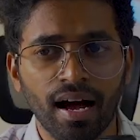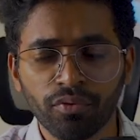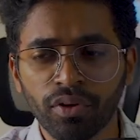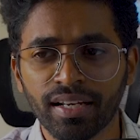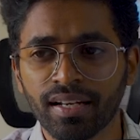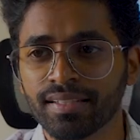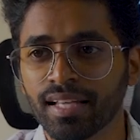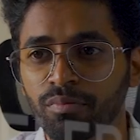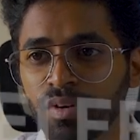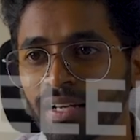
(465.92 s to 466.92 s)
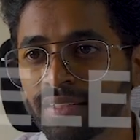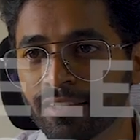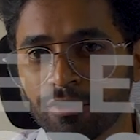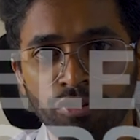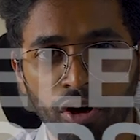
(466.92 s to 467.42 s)
are we really
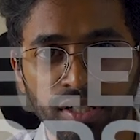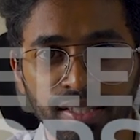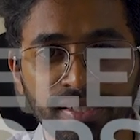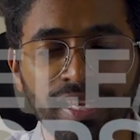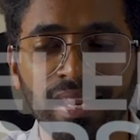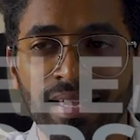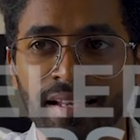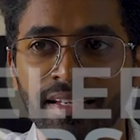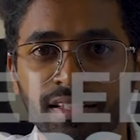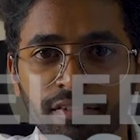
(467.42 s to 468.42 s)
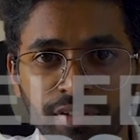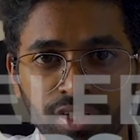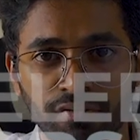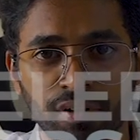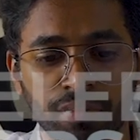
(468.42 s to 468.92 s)
celebrating this Doctor's Day like any other
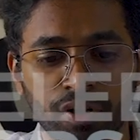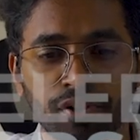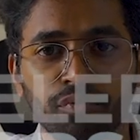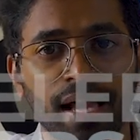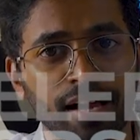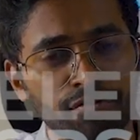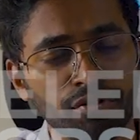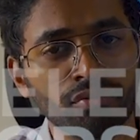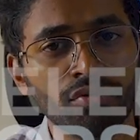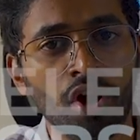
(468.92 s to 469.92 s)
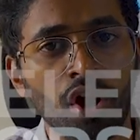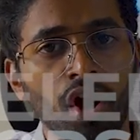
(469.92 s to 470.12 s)
festival because we have to do?